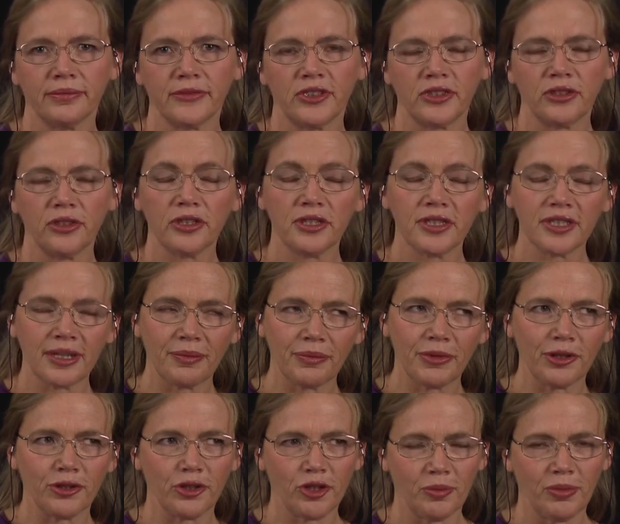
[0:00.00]
It's not
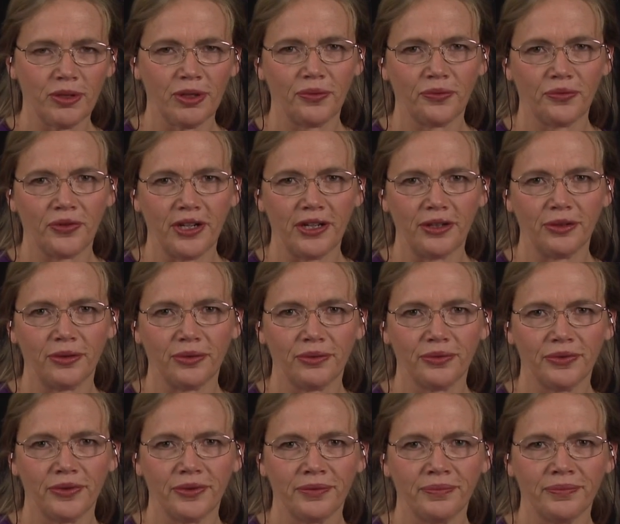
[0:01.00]
something to be afraid of.
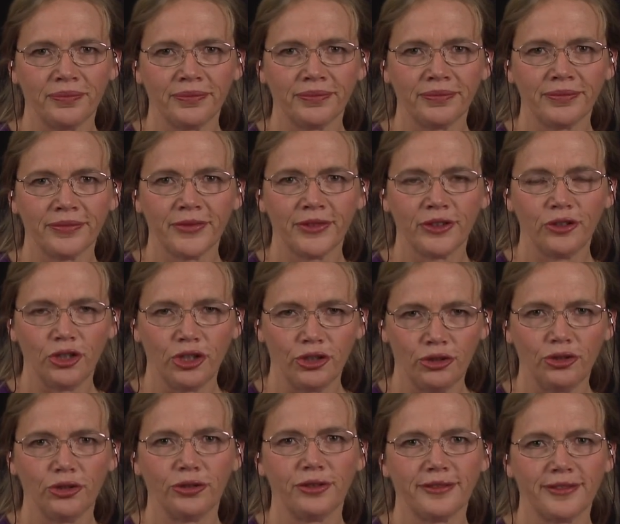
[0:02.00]
You
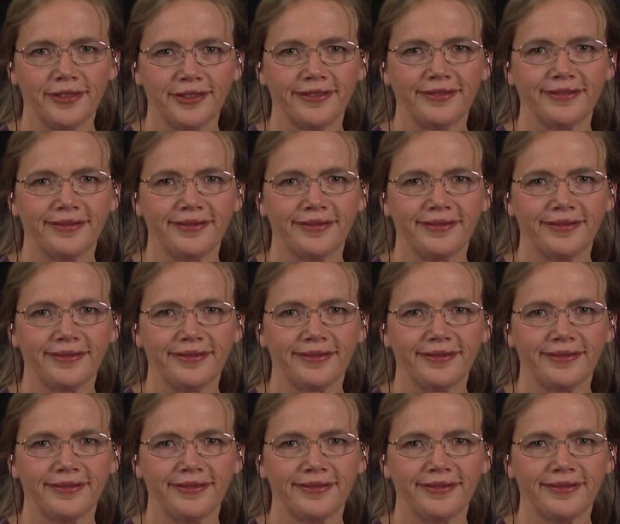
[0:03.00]
can do it.